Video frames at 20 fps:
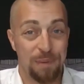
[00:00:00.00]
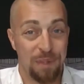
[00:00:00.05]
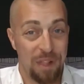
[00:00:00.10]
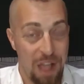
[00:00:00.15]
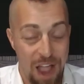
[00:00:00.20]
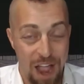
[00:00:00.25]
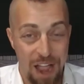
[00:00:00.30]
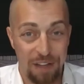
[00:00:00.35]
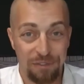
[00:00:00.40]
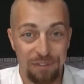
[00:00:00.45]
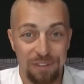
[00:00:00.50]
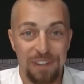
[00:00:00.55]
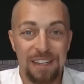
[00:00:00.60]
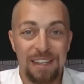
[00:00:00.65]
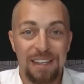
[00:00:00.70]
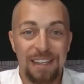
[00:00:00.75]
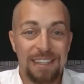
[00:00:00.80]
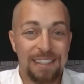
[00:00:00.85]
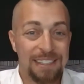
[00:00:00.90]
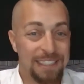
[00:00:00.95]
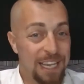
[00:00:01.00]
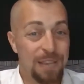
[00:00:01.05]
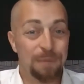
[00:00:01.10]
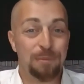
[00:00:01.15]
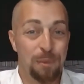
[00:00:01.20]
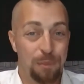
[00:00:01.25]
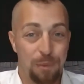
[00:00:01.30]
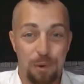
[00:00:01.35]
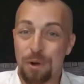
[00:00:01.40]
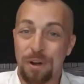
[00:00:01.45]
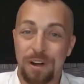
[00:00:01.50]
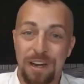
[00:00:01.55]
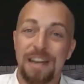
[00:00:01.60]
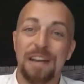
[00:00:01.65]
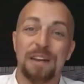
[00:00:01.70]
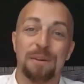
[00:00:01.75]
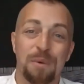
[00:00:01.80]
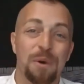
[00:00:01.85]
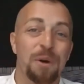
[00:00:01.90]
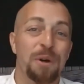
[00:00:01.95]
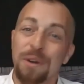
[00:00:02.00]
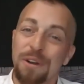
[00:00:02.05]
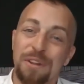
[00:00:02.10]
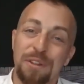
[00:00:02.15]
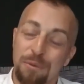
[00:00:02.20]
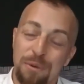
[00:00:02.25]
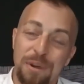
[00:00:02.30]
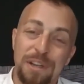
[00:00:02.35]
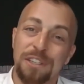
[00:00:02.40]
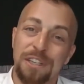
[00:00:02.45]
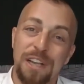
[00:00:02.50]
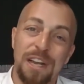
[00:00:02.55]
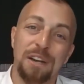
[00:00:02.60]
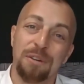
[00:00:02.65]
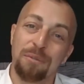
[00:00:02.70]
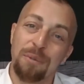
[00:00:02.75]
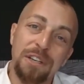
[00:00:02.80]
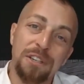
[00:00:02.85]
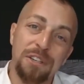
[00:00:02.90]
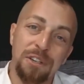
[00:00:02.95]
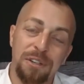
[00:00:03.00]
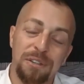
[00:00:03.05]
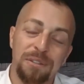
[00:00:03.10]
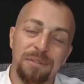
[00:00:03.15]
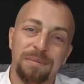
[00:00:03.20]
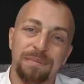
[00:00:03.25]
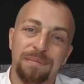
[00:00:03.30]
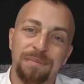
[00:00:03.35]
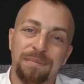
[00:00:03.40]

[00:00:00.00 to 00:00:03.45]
people off, to keep the poor getting poorer and the rich getting richer.